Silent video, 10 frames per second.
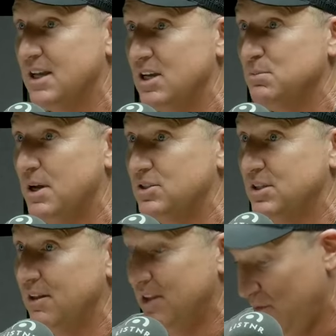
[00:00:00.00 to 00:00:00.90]
this test
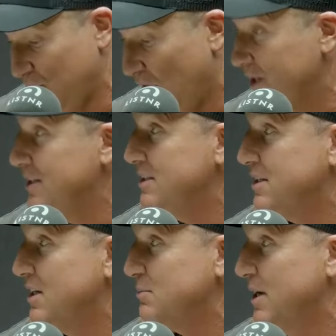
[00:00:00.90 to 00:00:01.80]
match. They're right in
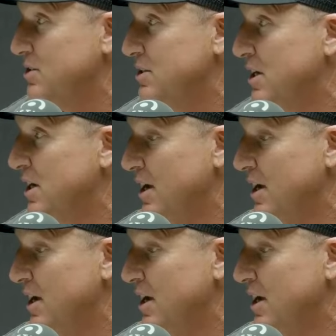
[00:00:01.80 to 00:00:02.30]
this test match.